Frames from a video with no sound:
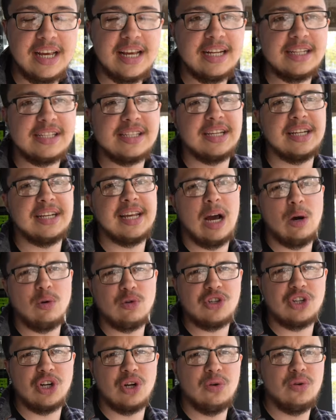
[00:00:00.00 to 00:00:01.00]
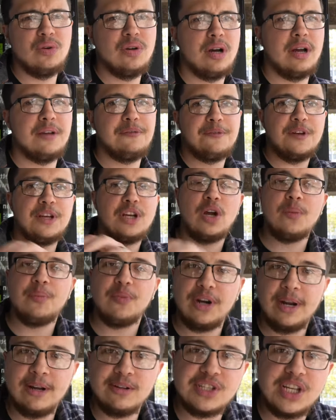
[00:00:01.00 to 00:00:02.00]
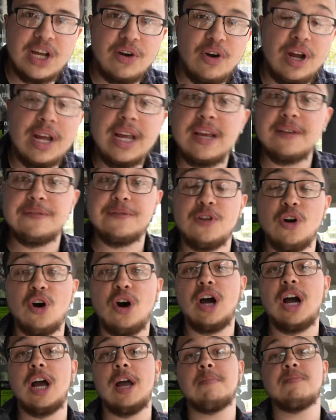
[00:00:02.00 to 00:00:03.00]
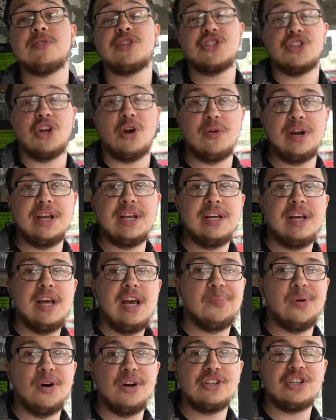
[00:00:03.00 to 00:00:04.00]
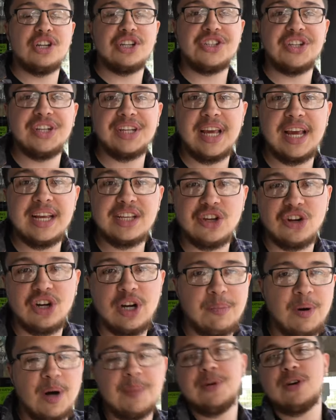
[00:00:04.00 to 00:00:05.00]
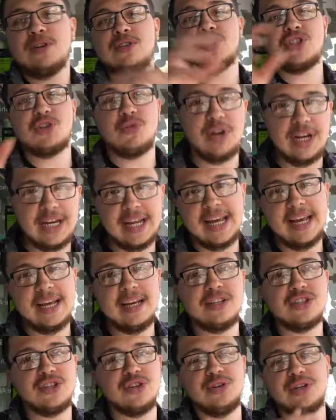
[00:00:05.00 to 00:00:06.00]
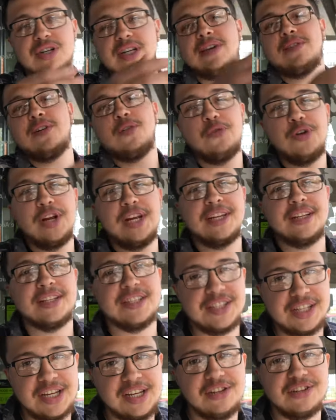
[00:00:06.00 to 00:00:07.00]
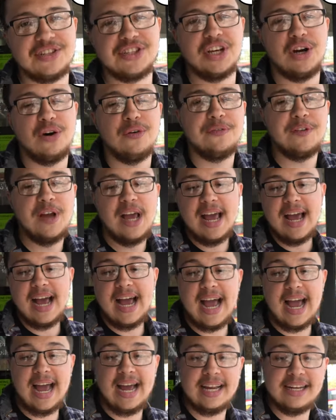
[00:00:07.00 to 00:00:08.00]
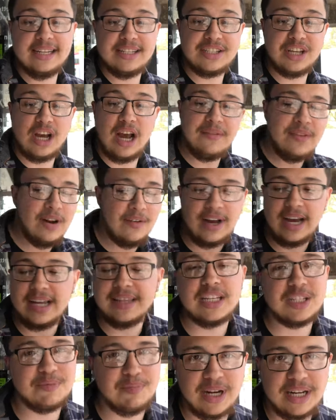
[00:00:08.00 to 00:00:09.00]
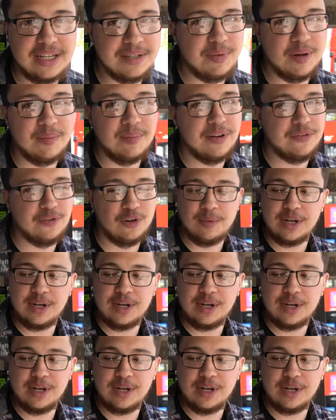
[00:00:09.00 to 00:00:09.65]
It's the Gaucho. I think I pronounced that right. If not, I'm sorry. But just in case, I'm gonna pop it on screen here so you can have a read and see yourself. And I've never had this blend before